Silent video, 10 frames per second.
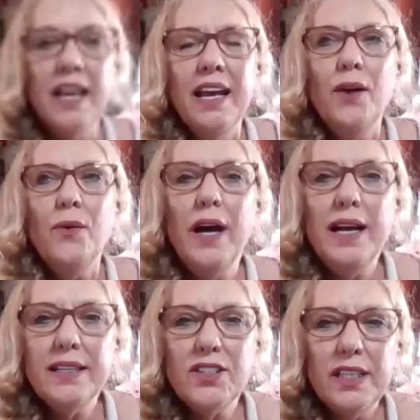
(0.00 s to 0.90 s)
Well,
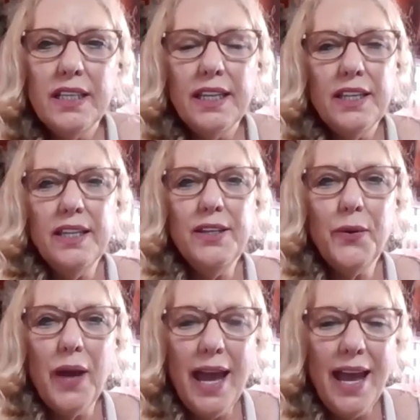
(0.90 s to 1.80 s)
actually,
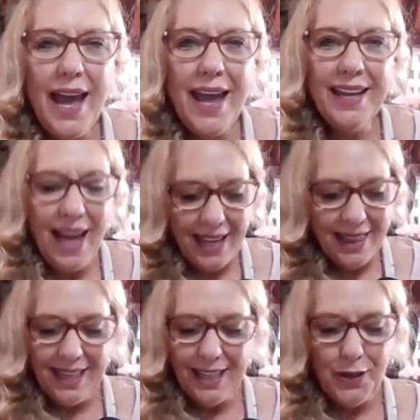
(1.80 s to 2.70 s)
and I
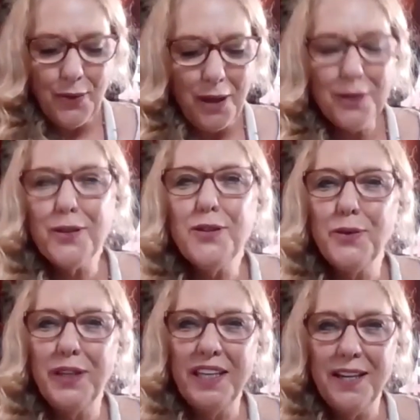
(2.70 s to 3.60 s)
think you also do
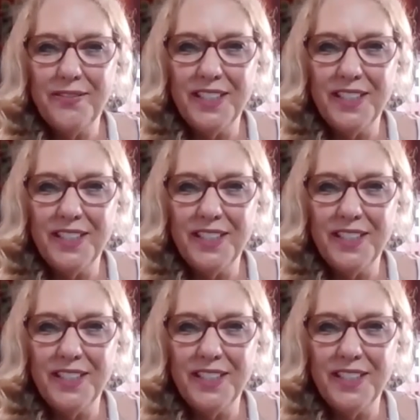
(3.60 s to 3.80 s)
EFT,